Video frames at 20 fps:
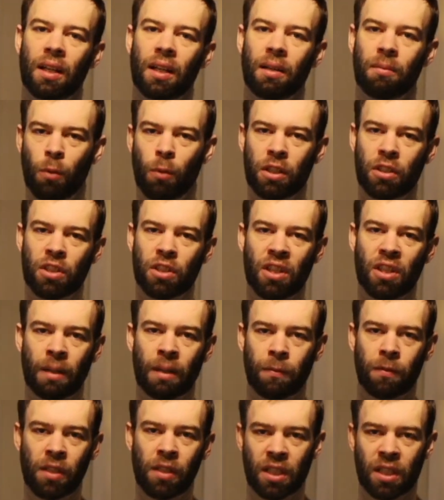When you sign up
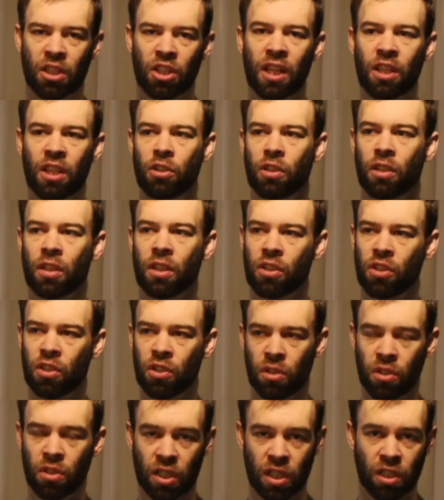for the exchange, you can just
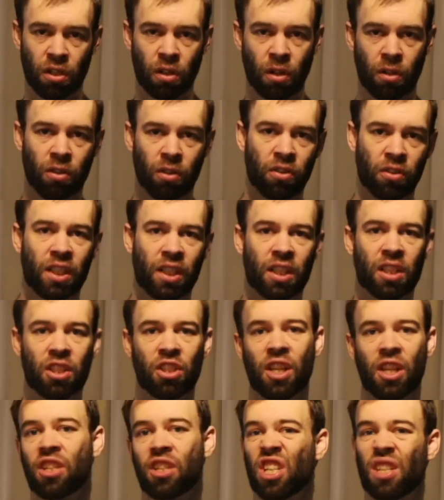use this code on the
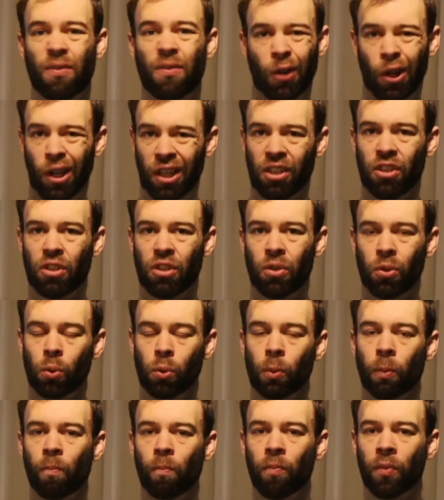exchange. That's fine too.
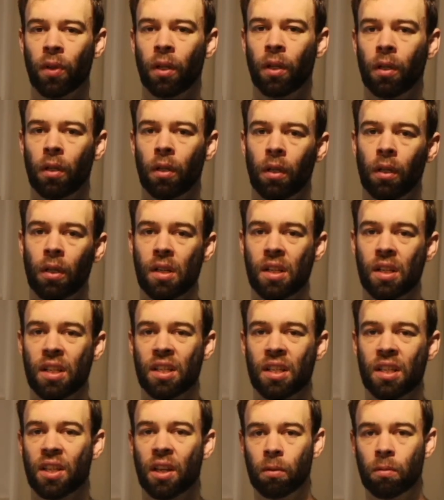
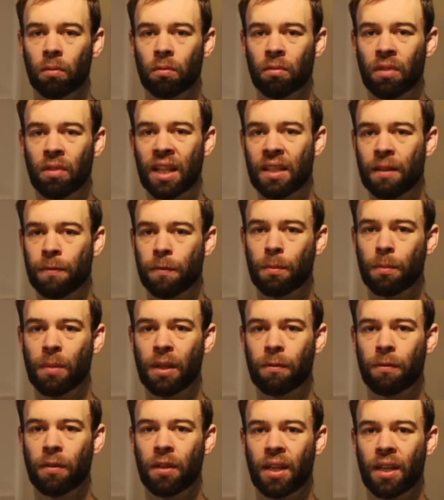So that's it for me
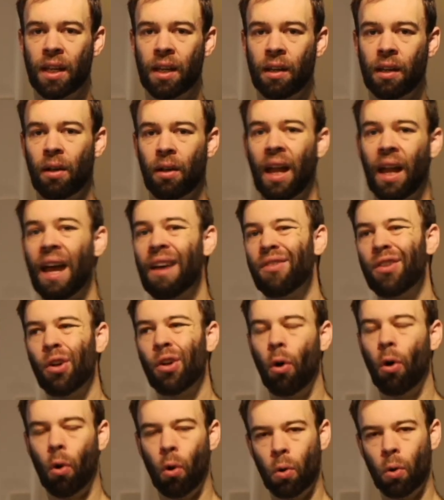for now. Have an
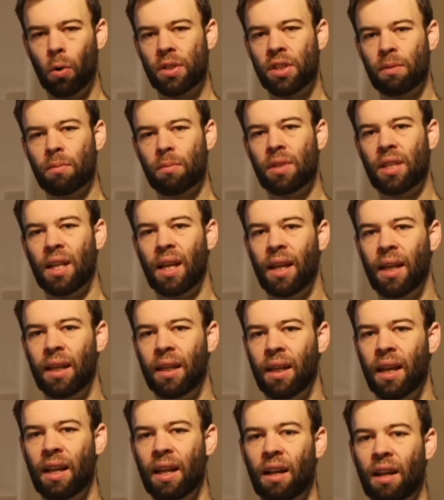awesome day,
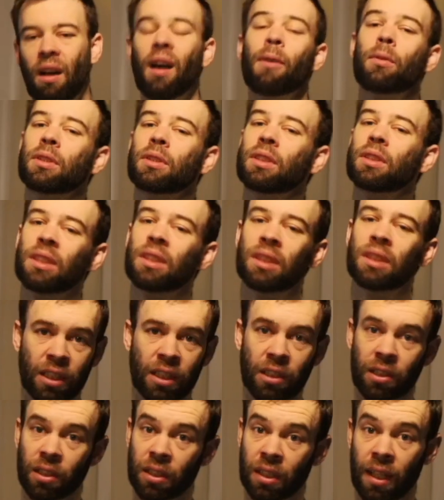and I will see
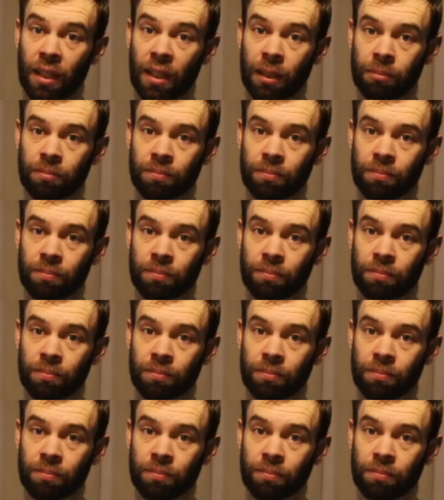you later.